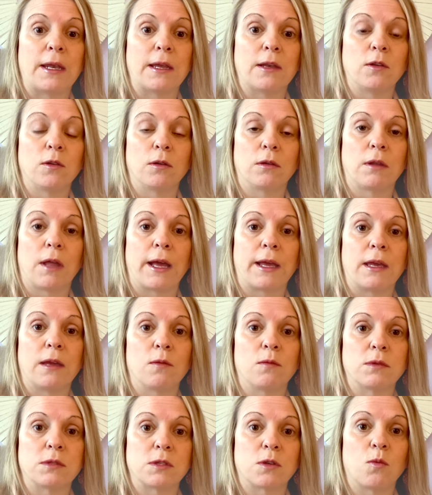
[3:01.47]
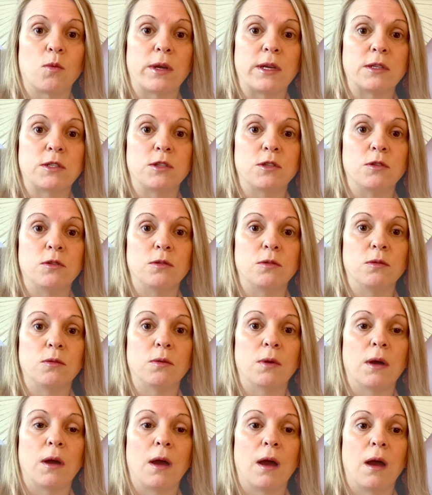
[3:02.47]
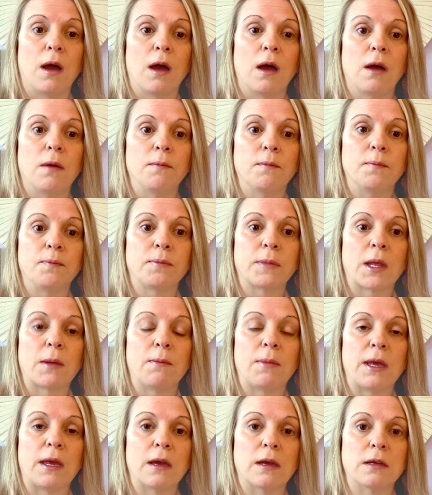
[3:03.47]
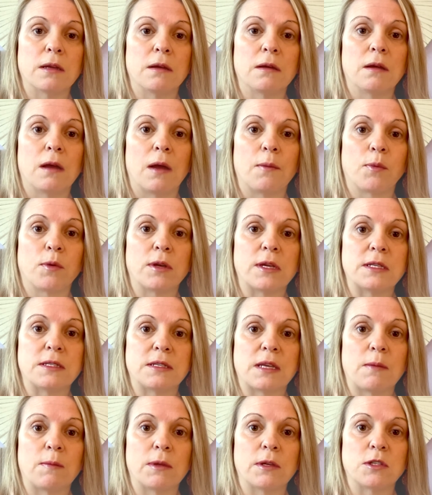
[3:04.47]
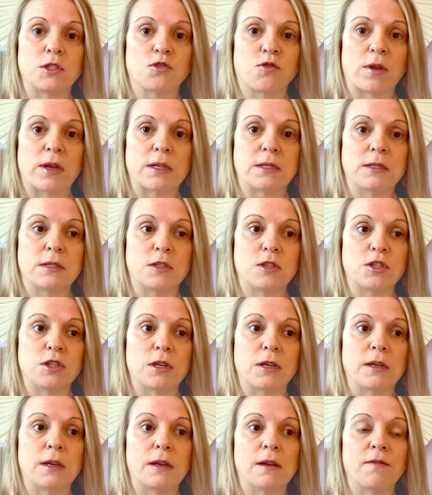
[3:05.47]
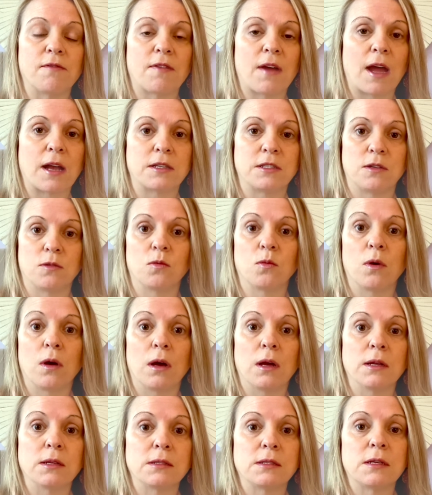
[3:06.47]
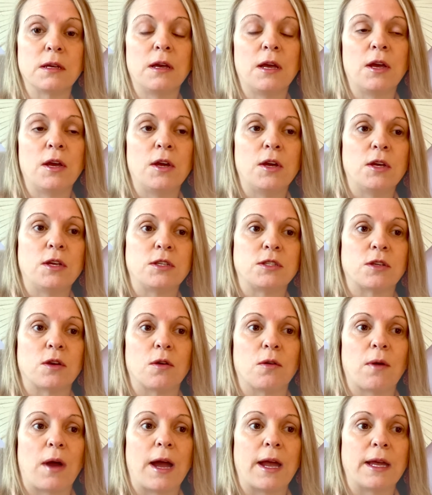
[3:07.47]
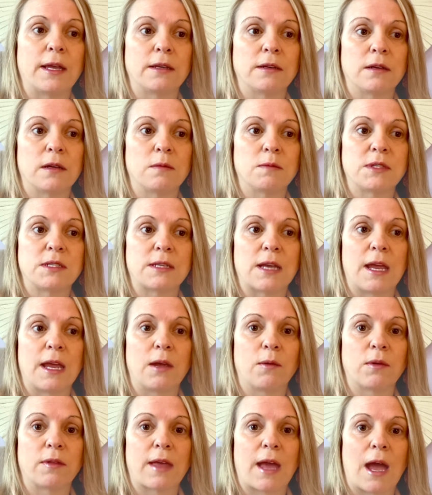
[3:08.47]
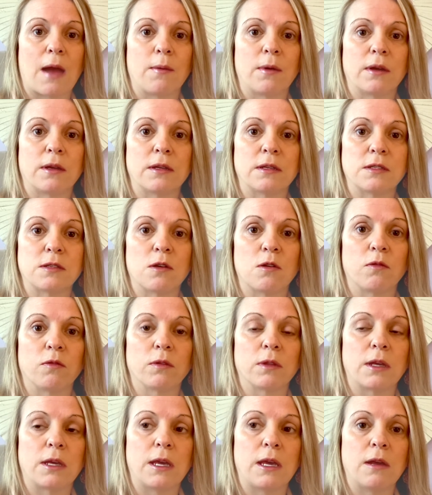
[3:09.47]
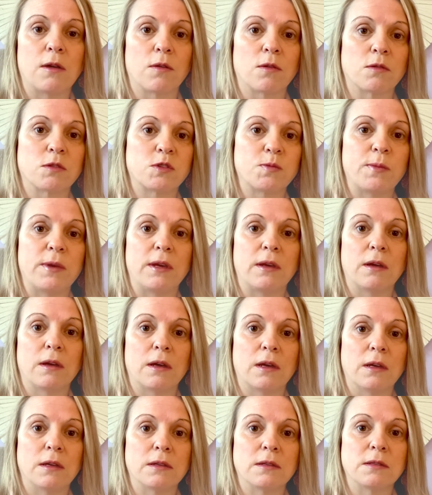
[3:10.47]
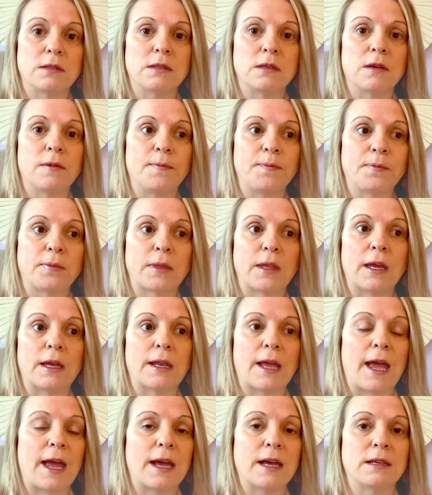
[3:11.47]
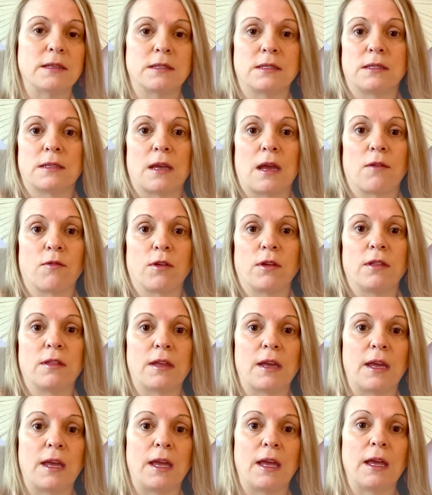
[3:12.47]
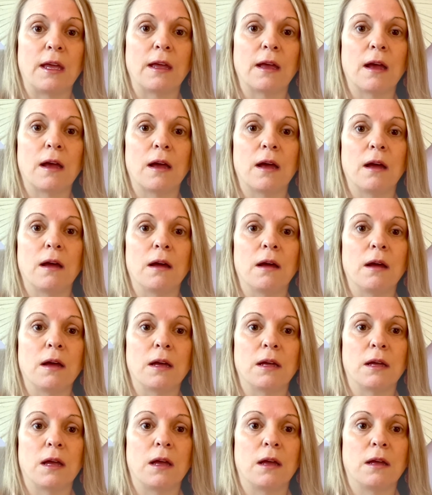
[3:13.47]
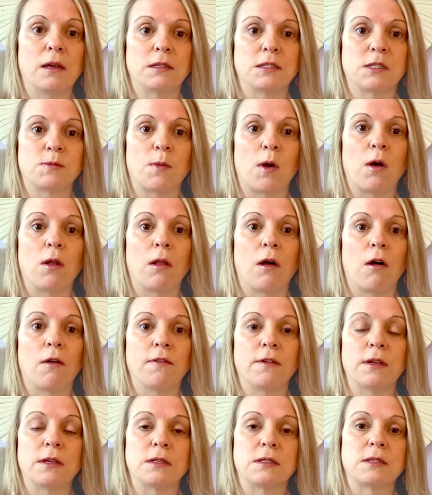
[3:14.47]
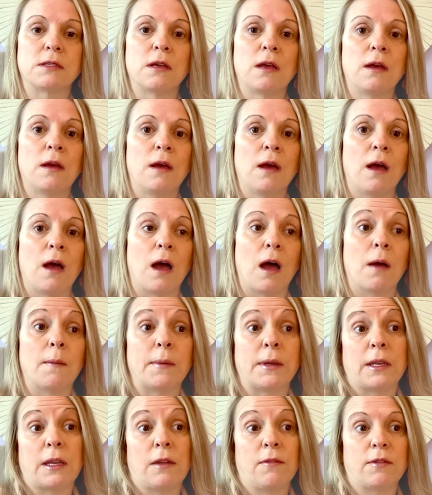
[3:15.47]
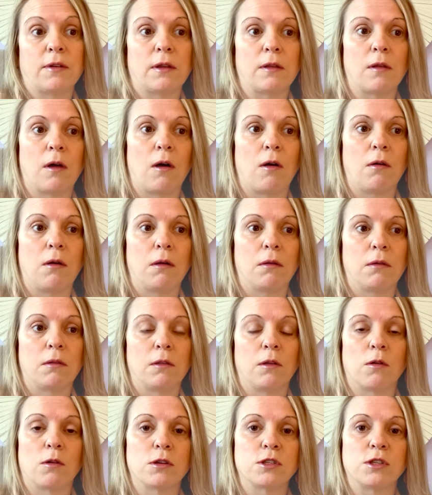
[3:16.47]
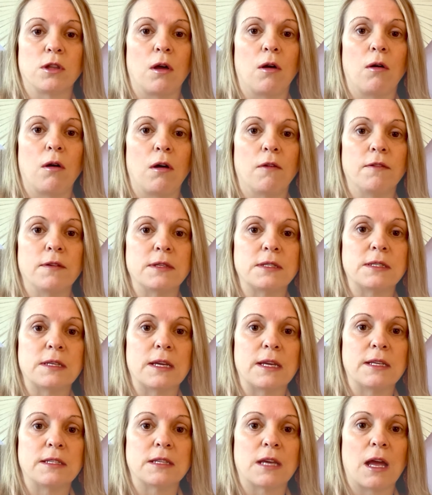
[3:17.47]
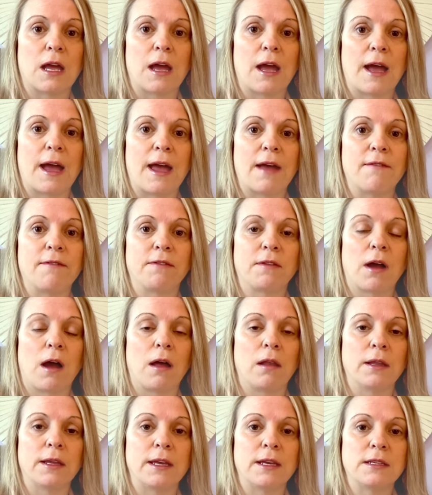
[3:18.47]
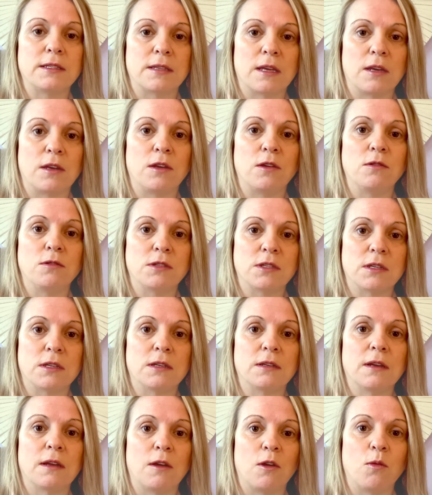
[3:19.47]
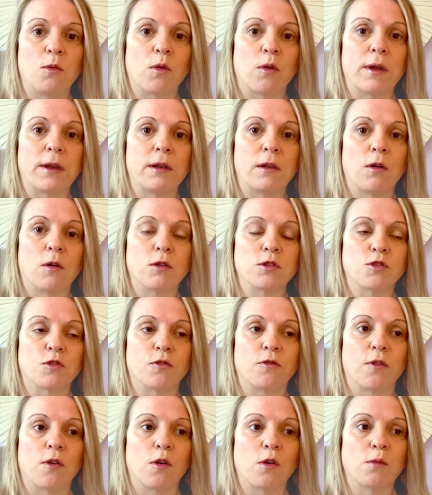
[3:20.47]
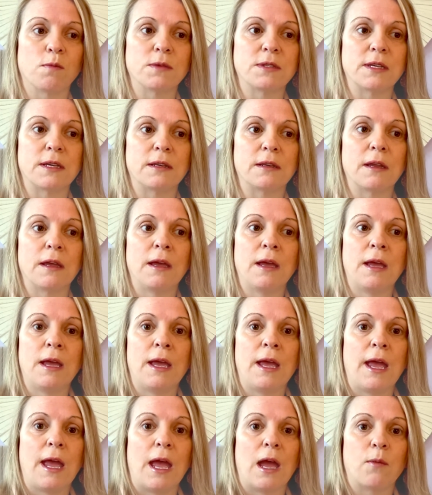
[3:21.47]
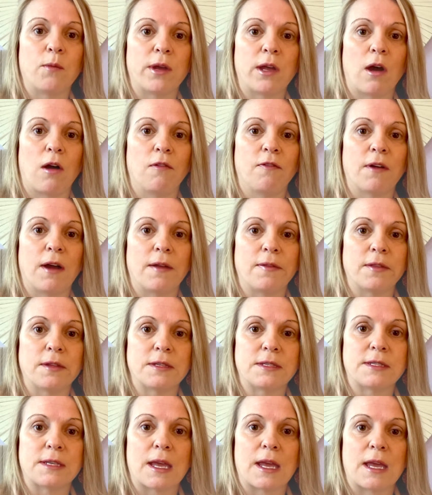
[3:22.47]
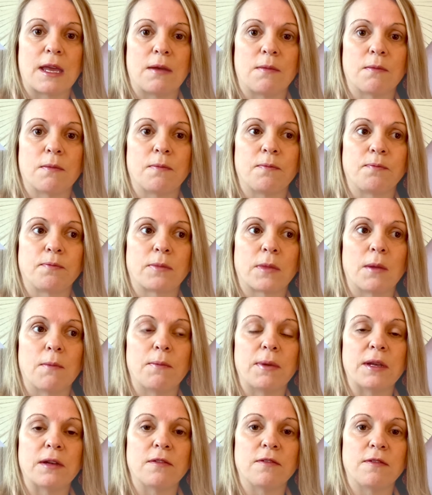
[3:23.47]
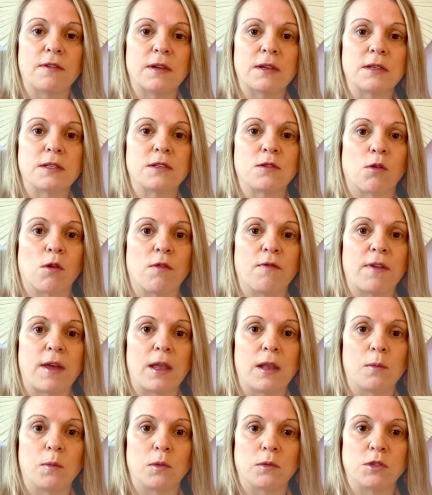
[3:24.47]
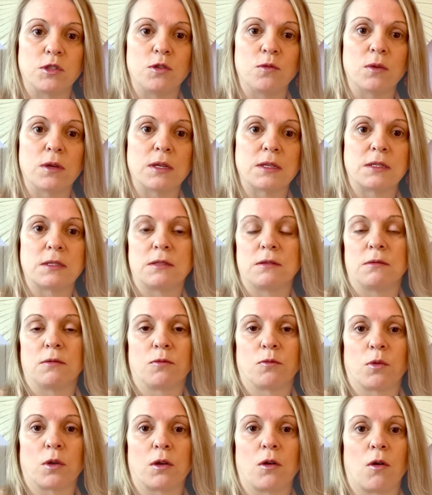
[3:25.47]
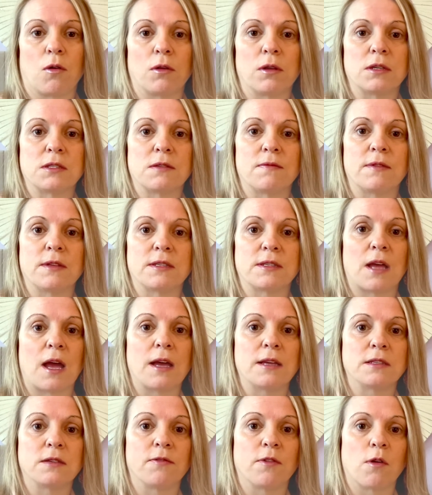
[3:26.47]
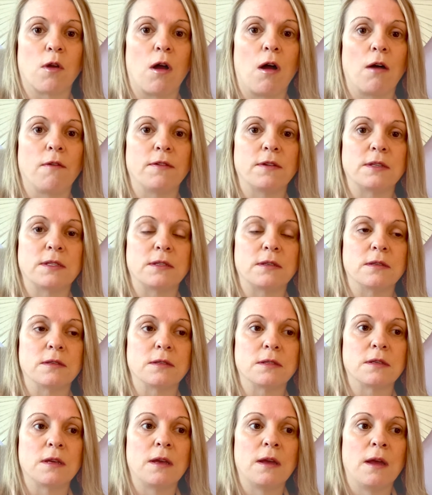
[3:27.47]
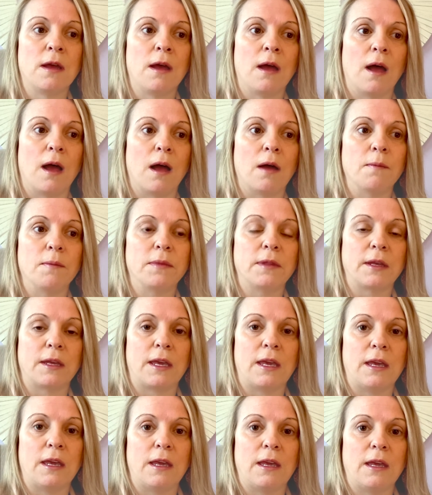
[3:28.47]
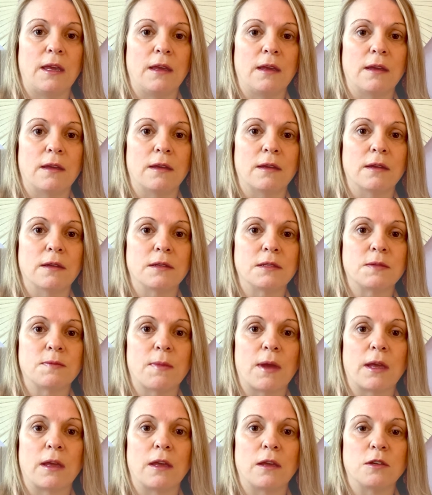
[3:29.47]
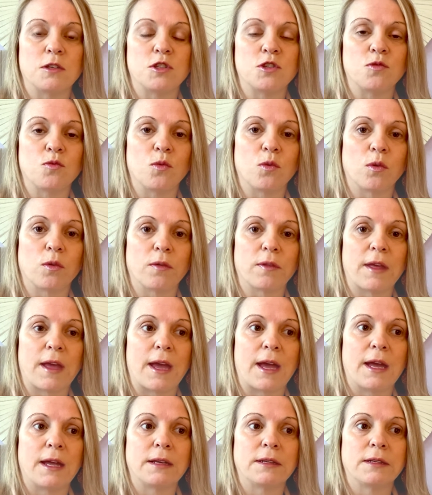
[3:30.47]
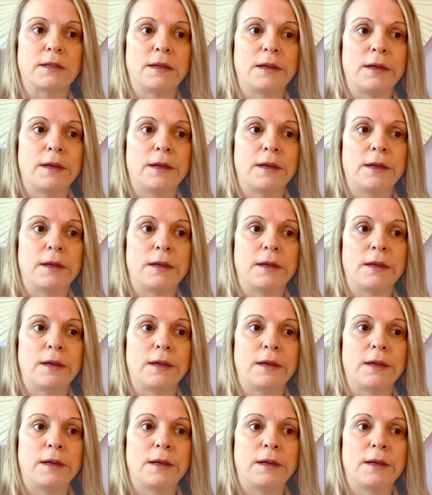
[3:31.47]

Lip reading: it looked like it was going to be a pretty seamless transition, and in fact it was. So I ended up staying with Abacus over the years because it has everything a small office and even a large law office needs. I have colleagues that use it who are in larger firms, and we all find the same benefits are available to us regardless of the size of our offices. The key is making sure that